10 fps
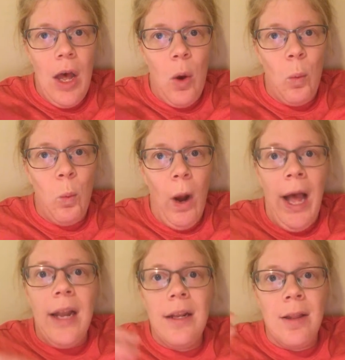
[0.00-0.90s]

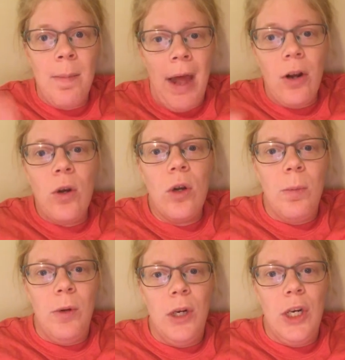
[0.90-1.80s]
what the medical
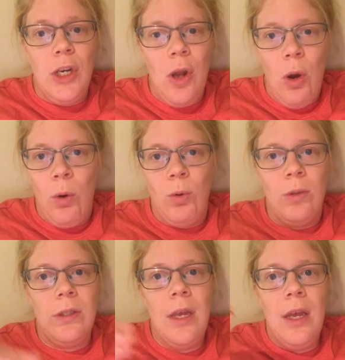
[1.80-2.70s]
community
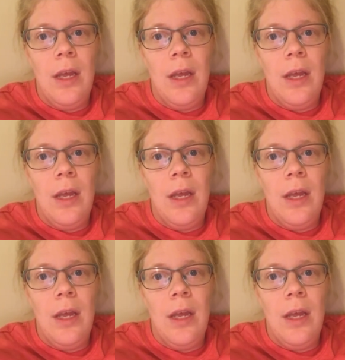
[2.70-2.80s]
knows